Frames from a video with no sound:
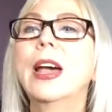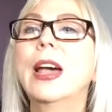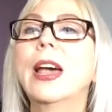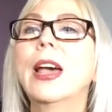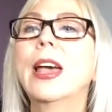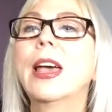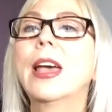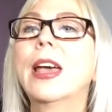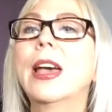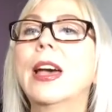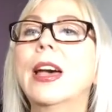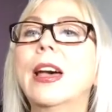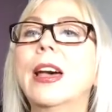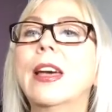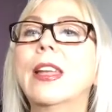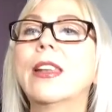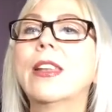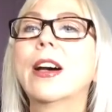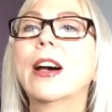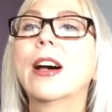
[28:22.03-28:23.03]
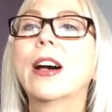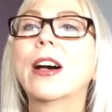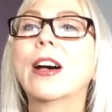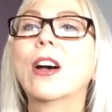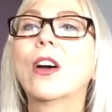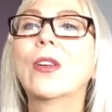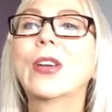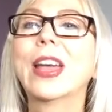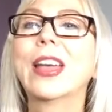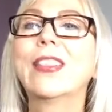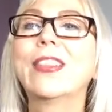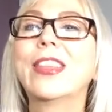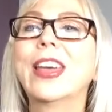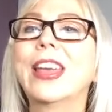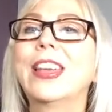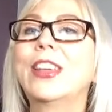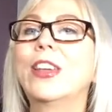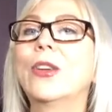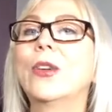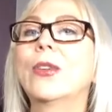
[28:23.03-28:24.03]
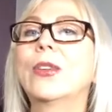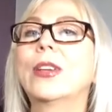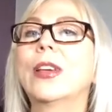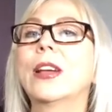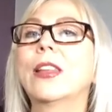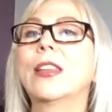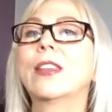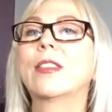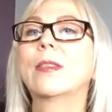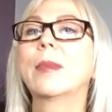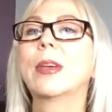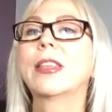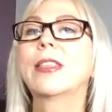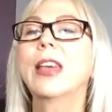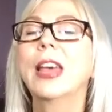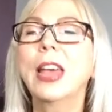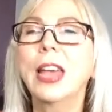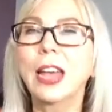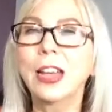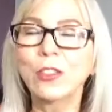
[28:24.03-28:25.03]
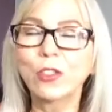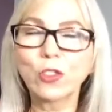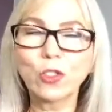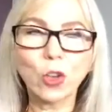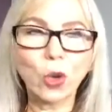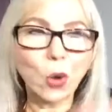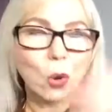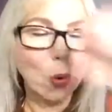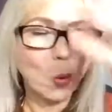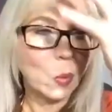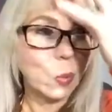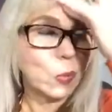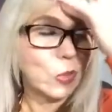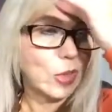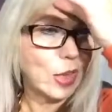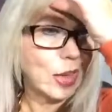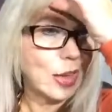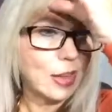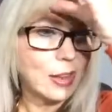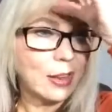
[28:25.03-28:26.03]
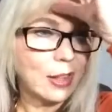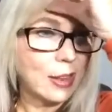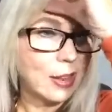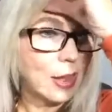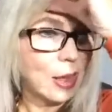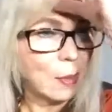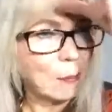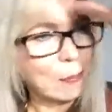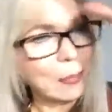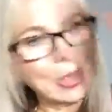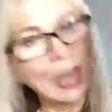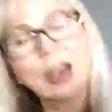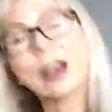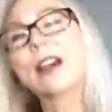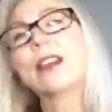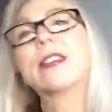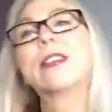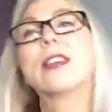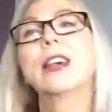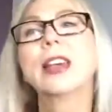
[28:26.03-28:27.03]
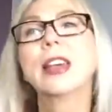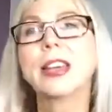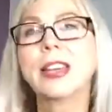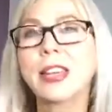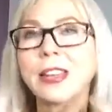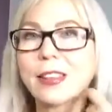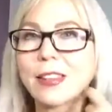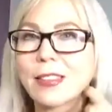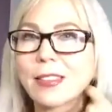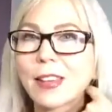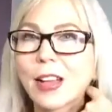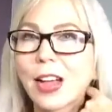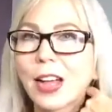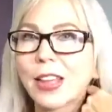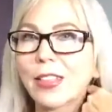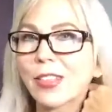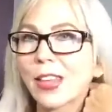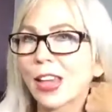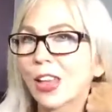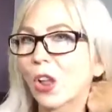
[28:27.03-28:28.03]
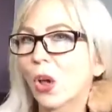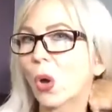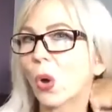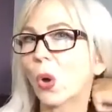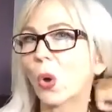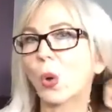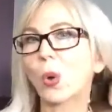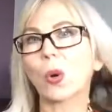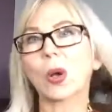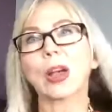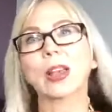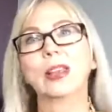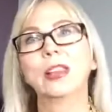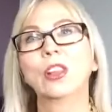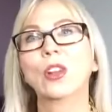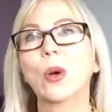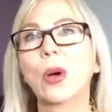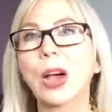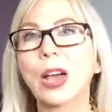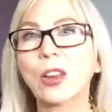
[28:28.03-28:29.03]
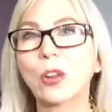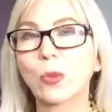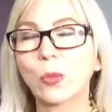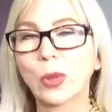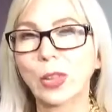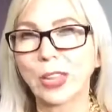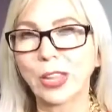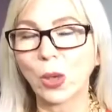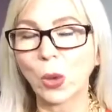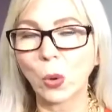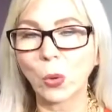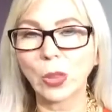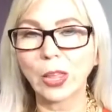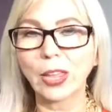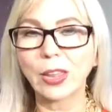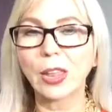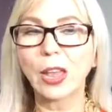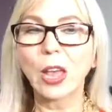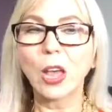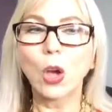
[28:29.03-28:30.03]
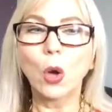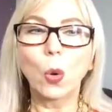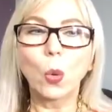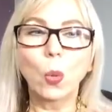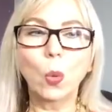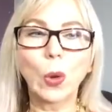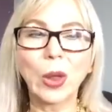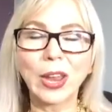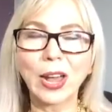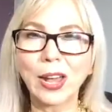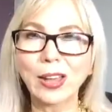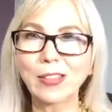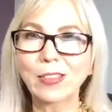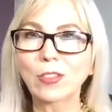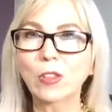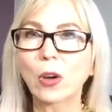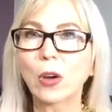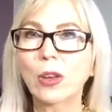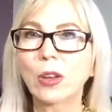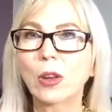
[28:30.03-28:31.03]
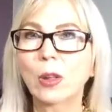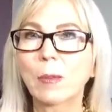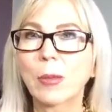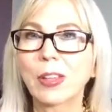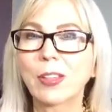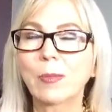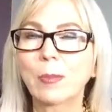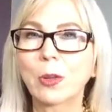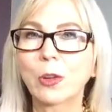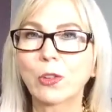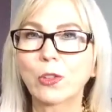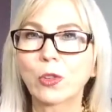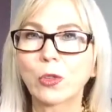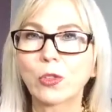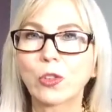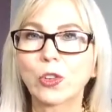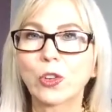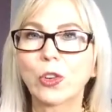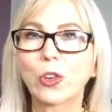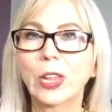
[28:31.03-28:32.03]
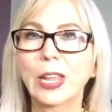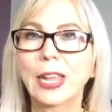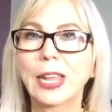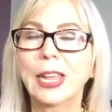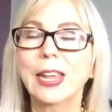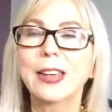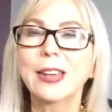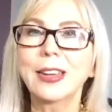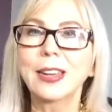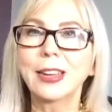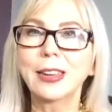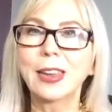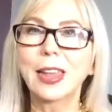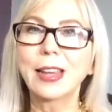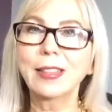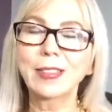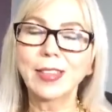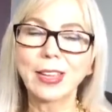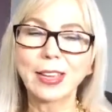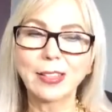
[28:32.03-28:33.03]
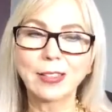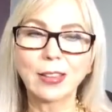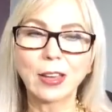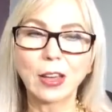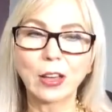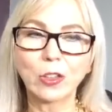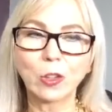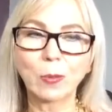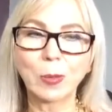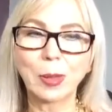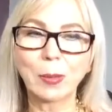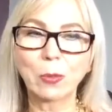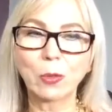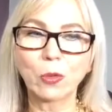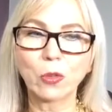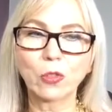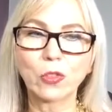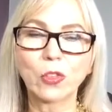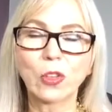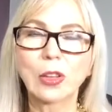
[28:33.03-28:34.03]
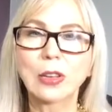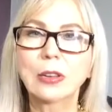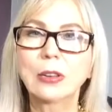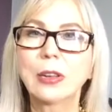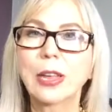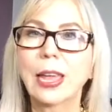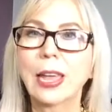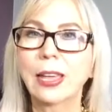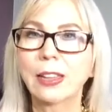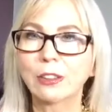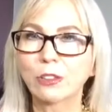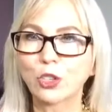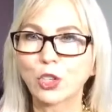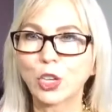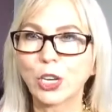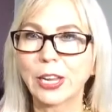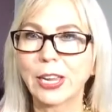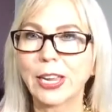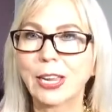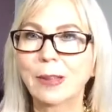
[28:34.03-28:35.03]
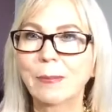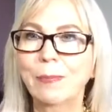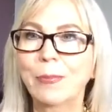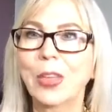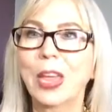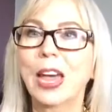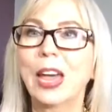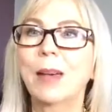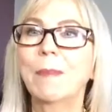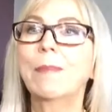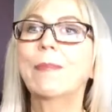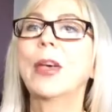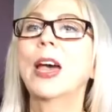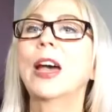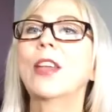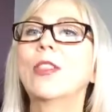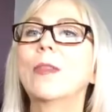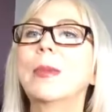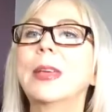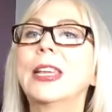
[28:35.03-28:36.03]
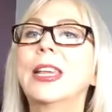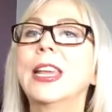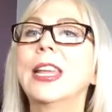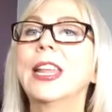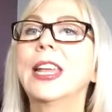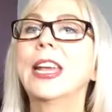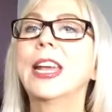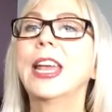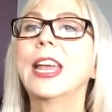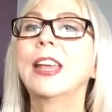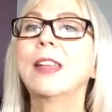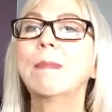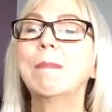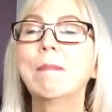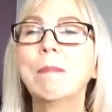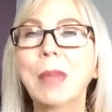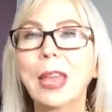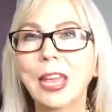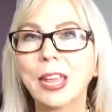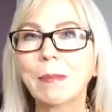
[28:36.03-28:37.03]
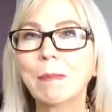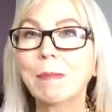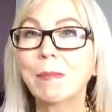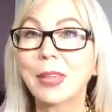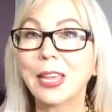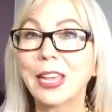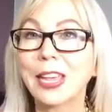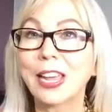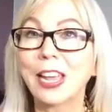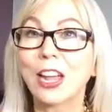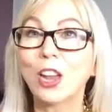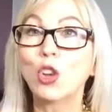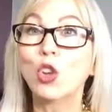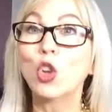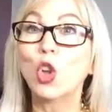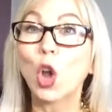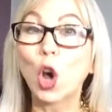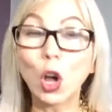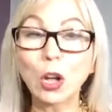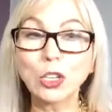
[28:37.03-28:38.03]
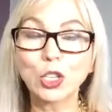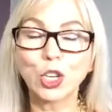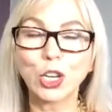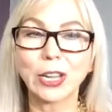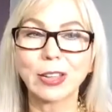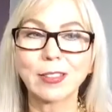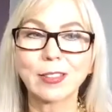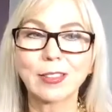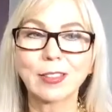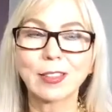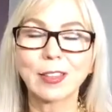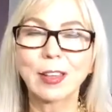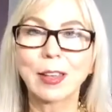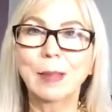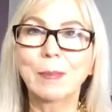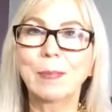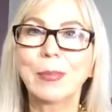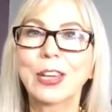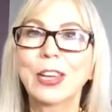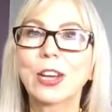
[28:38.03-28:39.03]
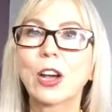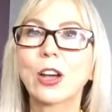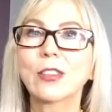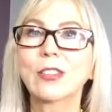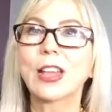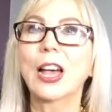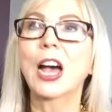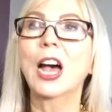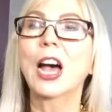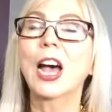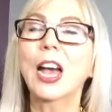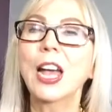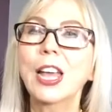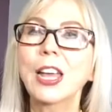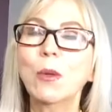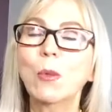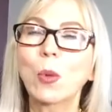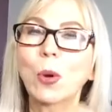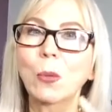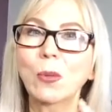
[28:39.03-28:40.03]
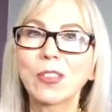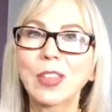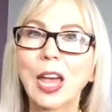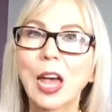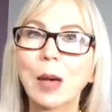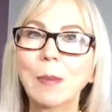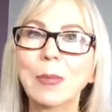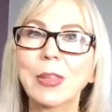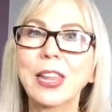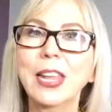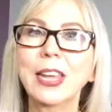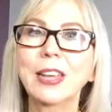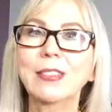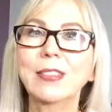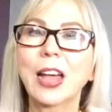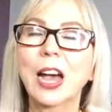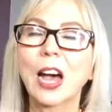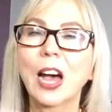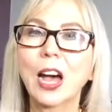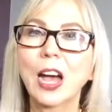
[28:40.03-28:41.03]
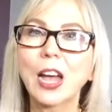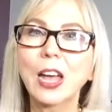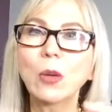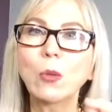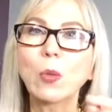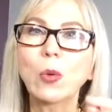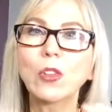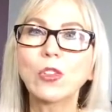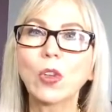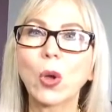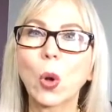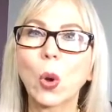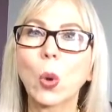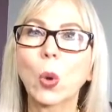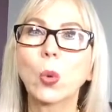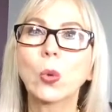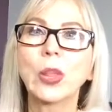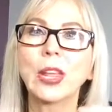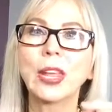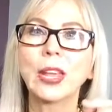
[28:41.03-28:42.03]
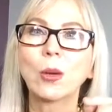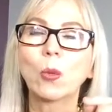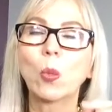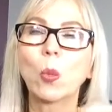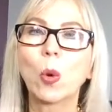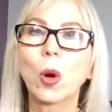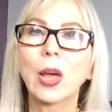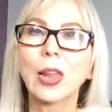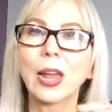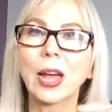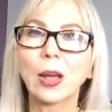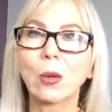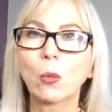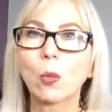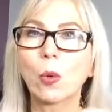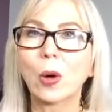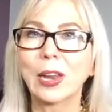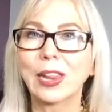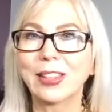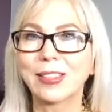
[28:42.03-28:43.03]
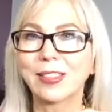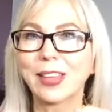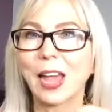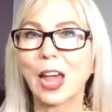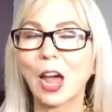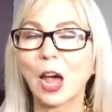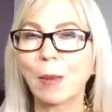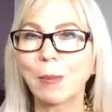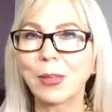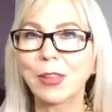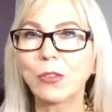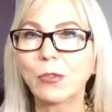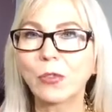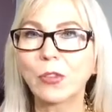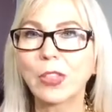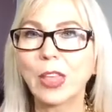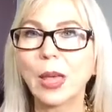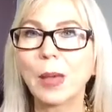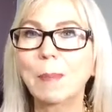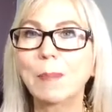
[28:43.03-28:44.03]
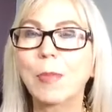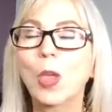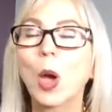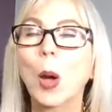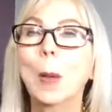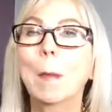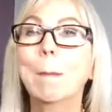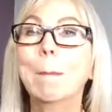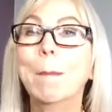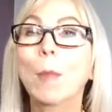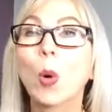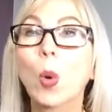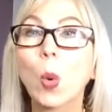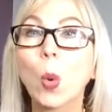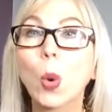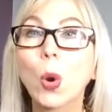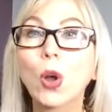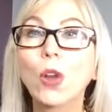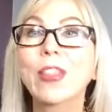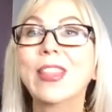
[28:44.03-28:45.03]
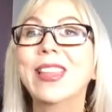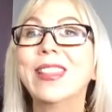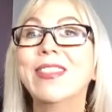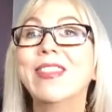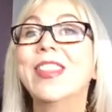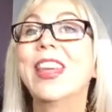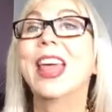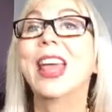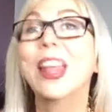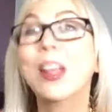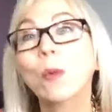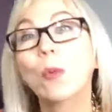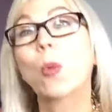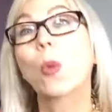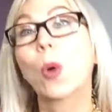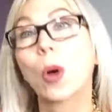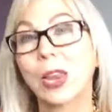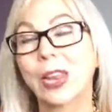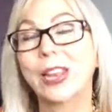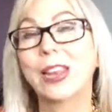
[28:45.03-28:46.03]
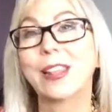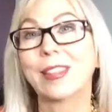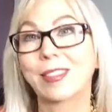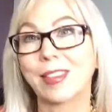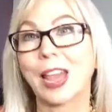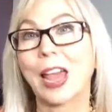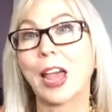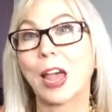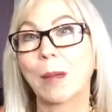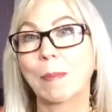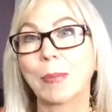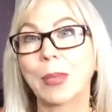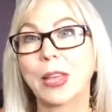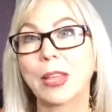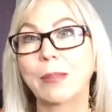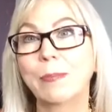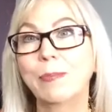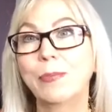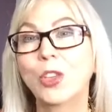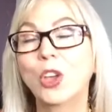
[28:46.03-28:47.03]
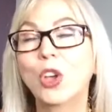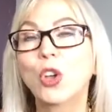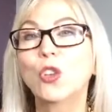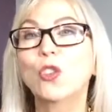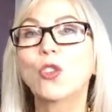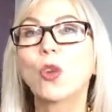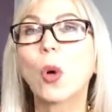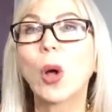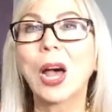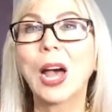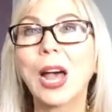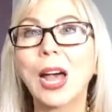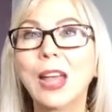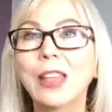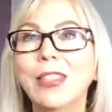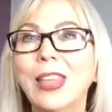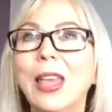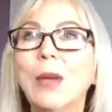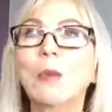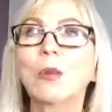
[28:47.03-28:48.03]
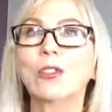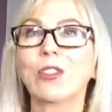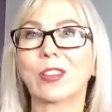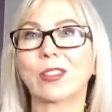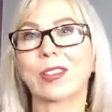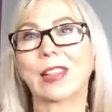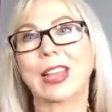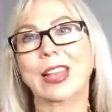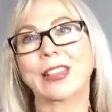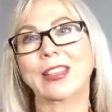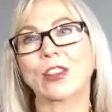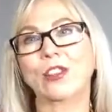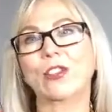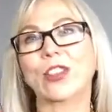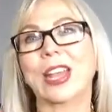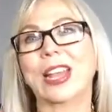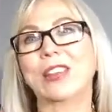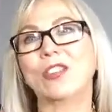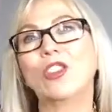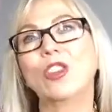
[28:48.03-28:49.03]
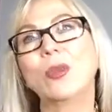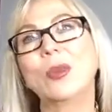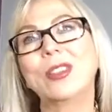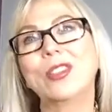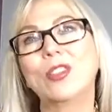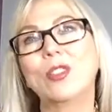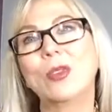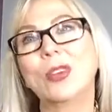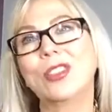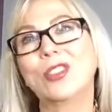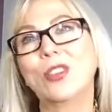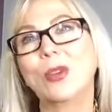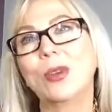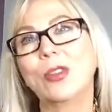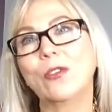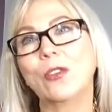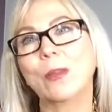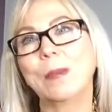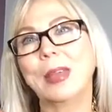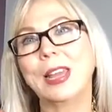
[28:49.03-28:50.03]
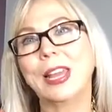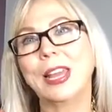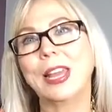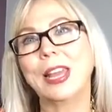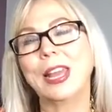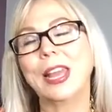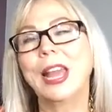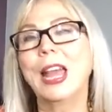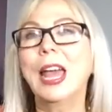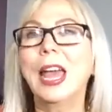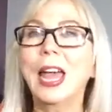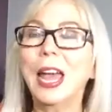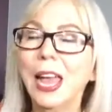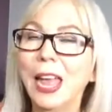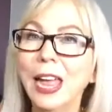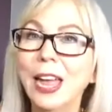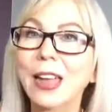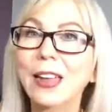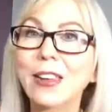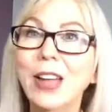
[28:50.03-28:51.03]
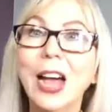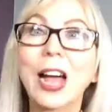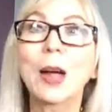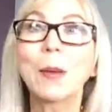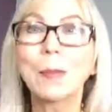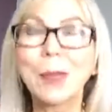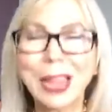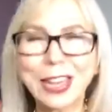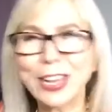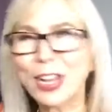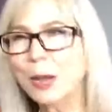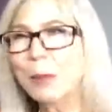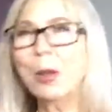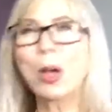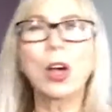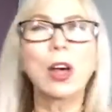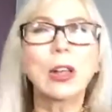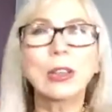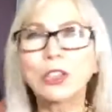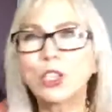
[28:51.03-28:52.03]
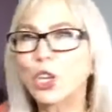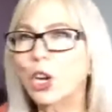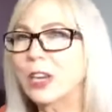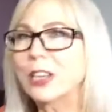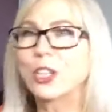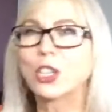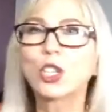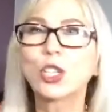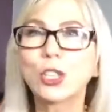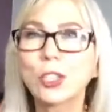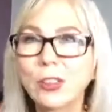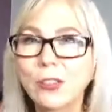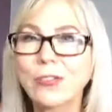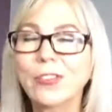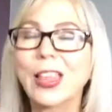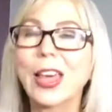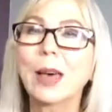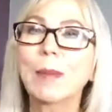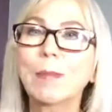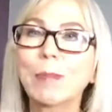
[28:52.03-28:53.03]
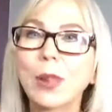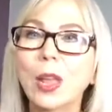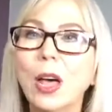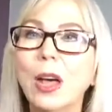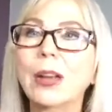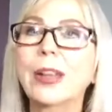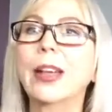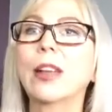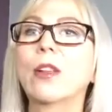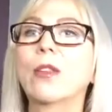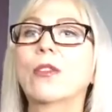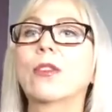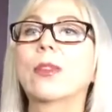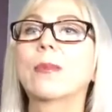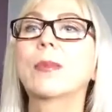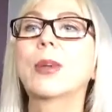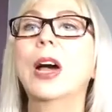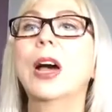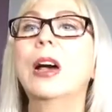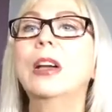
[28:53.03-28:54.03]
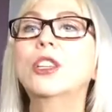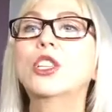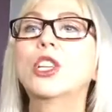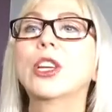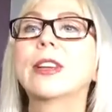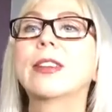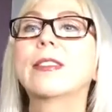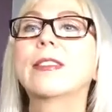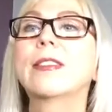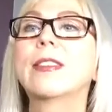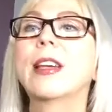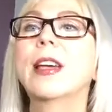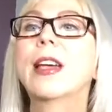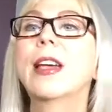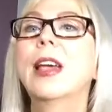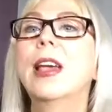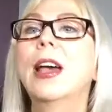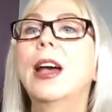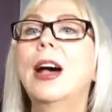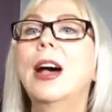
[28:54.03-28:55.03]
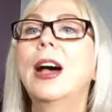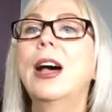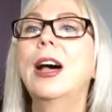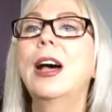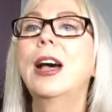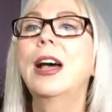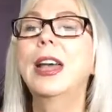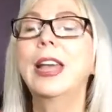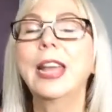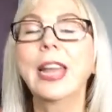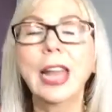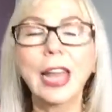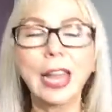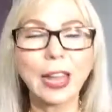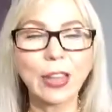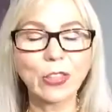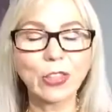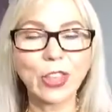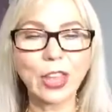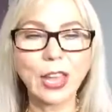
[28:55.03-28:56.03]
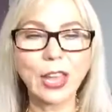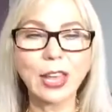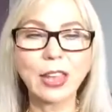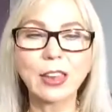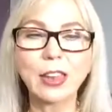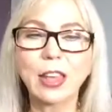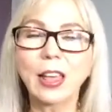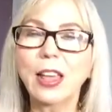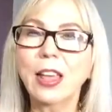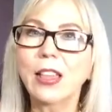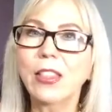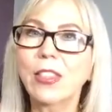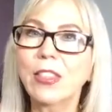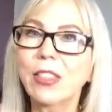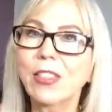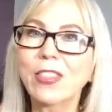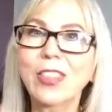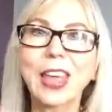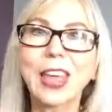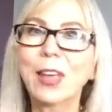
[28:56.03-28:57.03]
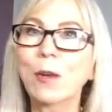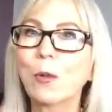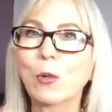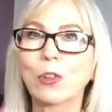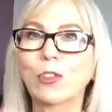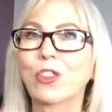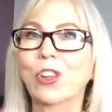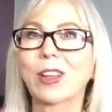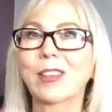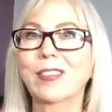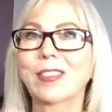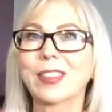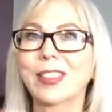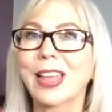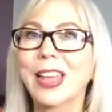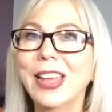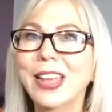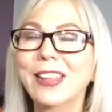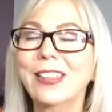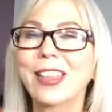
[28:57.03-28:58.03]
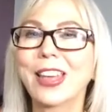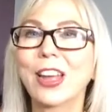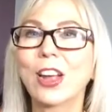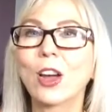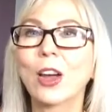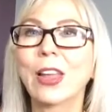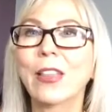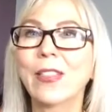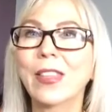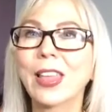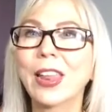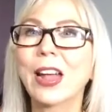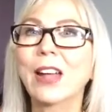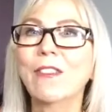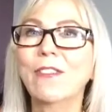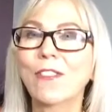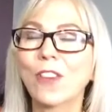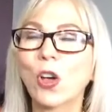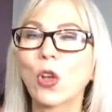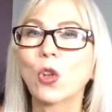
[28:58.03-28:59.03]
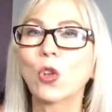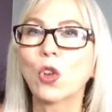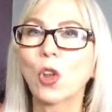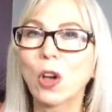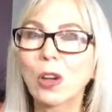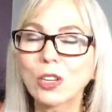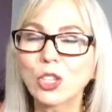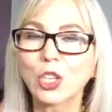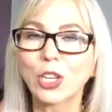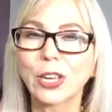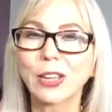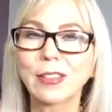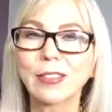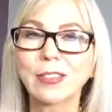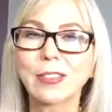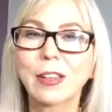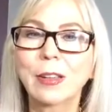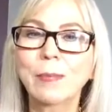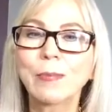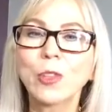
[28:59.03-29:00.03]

And okay, thank you, Elizabeth. And so then an empath can decide that, I don't really own it. When I started on my spiritual journey, connecting into other people's energy, at the beginning, it made me nauseous because what was happening is I was owning what I wanted to happen for them more than they wanted it to happen. So they were just laying there saying, do it for me. And I'm like, come on, trying to shift that block out of subconscious. Hi. And then they were just laying there, and then I felt nauseous.